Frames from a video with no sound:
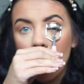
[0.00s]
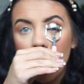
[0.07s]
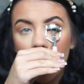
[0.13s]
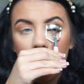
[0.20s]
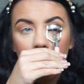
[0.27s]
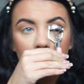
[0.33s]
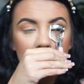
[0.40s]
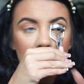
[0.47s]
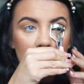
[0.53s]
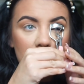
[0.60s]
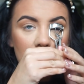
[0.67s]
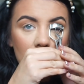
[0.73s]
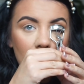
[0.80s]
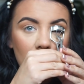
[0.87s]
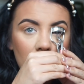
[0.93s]
And I
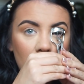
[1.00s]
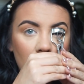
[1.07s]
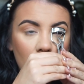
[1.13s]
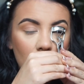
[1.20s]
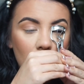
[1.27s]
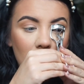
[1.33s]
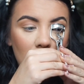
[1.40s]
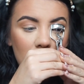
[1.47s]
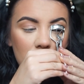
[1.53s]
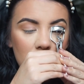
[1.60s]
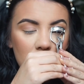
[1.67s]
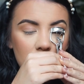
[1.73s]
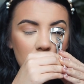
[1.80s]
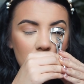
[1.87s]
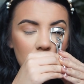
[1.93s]
do like to curl my
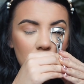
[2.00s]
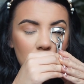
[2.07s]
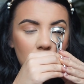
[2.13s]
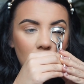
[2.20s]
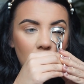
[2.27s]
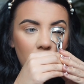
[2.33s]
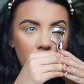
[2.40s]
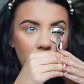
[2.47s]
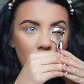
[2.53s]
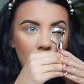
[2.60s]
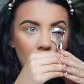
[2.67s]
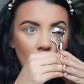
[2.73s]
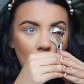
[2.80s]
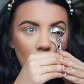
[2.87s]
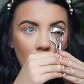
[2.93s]
lashes because I don't have very
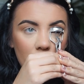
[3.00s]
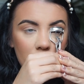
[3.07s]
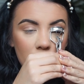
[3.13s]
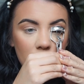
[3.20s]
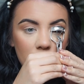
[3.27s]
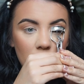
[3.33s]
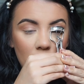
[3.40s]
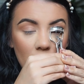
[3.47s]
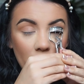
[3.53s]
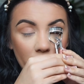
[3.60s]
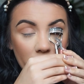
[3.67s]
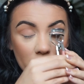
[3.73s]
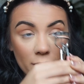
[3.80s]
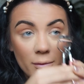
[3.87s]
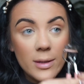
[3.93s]
long lashes. For
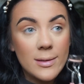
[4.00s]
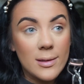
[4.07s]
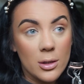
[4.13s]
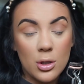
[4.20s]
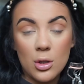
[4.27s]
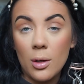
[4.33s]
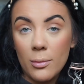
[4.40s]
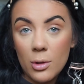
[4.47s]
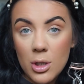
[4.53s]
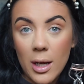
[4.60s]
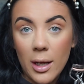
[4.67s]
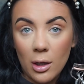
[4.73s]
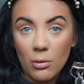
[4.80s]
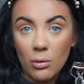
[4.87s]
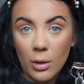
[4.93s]
some reason there's not much
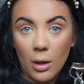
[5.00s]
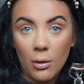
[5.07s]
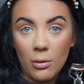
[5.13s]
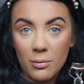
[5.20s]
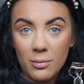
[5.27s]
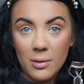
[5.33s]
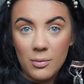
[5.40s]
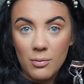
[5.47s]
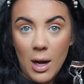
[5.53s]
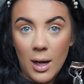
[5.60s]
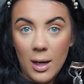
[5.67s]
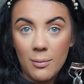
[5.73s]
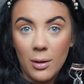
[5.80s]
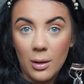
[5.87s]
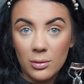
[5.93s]
hair going out of my
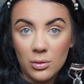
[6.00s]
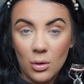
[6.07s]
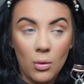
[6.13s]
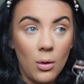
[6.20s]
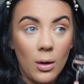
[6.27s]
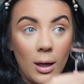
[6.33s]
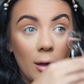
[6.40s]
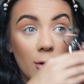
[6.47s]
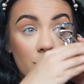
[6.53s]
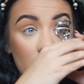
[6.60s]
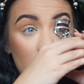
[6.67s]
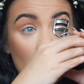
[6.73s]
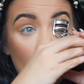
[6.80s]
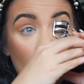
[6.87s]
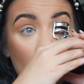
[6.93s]
eyebrows or lashes,
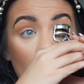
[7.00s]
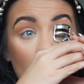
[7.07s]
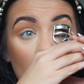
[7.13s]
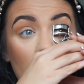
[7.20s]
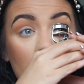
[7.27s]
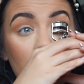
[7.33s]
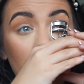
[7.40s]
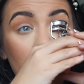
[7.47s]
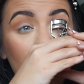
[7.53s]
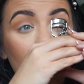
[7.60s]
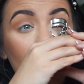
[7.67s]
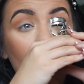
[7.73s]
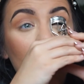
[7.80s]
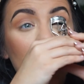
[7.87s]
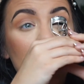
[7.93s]
and
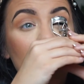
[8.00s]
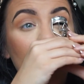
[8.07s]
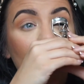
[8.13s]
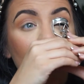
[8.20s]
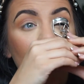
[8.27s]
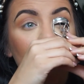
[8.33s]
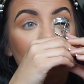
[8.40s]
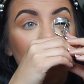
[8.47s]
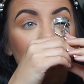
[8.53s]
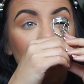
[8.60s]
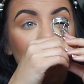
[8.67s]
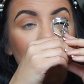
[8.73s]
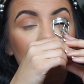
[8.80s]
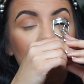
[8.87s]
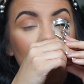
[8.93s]
it's an
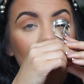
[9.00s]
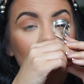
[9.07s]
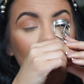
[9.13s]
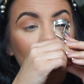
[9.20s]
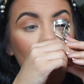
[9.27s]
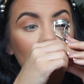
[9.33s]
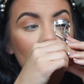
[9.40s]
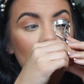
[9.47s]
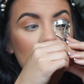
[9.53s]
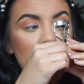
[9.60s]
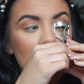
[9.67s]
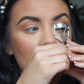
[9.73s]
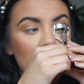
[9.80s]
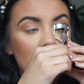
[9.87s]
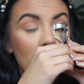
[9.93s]
inconvenience. I am
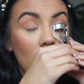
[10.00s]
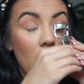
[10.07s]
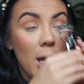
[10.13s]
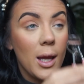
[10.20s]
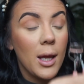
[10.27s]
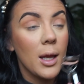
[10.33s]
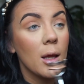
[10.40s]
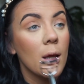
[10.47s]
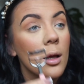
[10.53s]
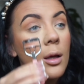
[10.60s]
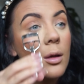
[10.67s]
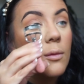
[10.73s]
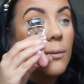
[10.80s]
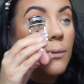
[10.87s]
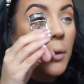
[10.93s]
using a new hair
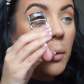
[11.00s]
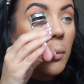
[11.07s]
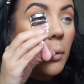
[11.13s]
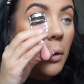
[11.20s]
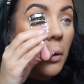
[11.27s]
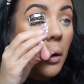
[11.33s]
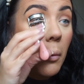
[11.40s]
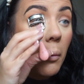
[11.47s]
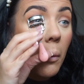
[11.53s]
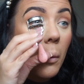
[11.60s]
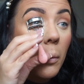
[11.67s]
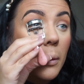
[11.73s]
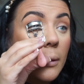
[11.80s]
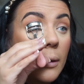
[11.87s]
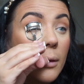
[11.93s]
vitamin and I'm
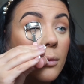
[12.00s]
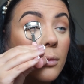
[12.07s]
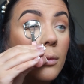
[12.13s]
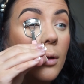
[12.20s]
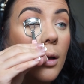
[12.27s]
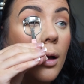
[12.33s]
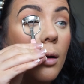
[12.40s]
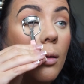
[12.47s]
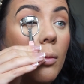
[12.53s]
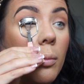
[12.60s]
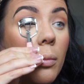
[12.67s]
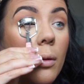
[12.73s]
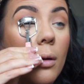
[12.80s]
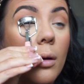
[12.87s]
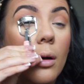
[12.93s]
hoping that is going to help.
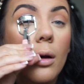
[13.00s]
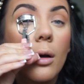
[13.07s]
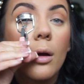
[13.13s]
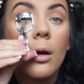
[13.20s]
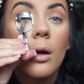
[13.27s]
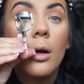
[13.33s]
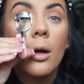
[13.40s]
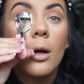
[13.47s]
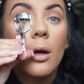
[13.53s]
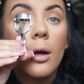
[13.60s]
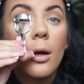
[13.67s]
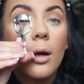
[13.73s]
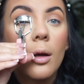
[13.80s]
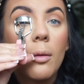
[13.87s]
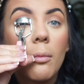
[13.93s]

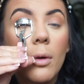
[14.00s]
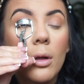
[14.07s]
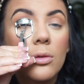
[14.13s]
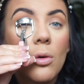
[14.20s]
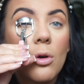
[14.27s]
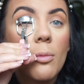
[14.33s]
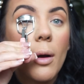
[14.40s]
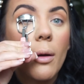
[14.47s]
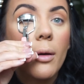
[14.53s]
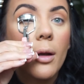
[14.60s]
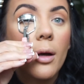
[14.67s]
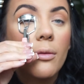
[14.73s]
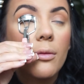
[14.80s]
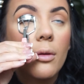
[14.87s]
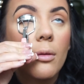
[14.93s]
I'll talk about it
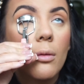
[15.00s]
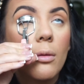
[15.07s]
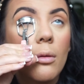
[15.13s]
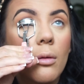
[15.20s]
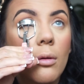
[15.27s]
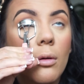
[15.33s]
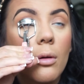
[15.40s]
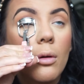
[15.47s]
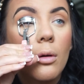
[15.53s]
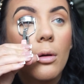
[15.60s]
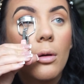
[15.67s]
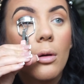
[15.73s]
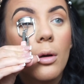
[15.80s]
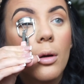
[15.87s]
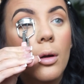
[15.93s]
after
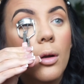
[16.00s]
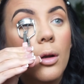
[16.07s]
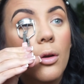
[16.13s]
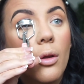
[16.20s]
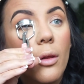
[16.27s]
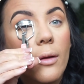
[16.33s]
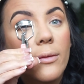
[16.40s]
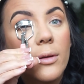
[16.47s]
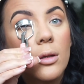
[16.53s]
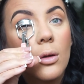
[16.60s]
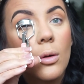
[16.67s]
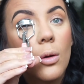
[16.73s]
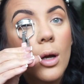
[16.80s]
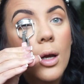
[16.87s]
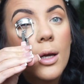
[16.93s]
though, in another
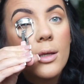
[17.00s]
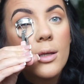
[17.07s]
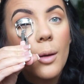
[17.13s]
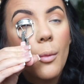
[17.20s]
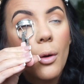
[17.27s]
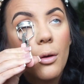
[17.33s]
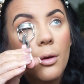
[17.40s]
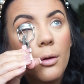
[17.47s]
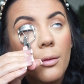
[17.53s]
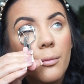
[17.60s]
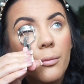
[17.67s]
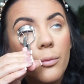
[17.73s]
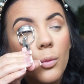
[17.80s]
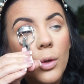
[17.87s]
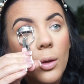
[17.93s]
video. I'm on
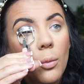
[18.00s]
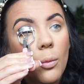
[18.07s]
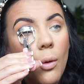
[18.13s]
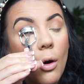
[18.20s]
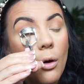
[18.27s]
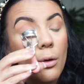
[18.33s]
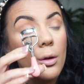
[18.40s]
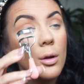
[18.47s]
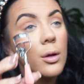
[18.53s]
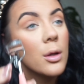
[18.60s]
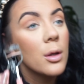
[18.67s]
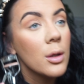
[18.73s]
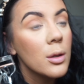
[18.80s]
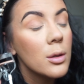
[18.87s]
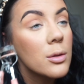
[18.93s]
week 1,
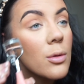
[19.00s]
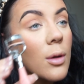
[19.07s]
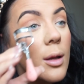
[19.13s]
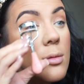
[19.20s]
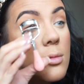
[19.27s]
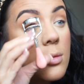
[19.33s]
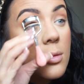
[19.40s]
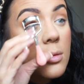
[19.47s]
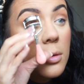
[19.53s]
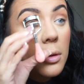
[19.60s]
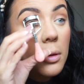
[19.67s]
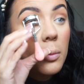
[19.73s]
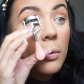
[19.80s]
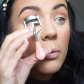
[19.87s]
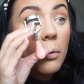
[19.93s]
so let's see
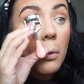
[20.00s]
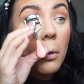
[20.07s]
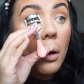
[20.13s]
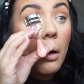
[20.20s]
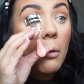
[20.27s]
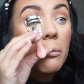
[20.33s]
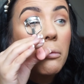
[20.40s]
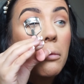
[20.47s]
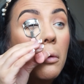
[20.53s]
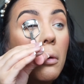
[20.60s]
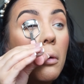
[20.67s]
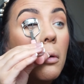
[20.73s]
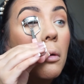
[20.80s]
the before and after.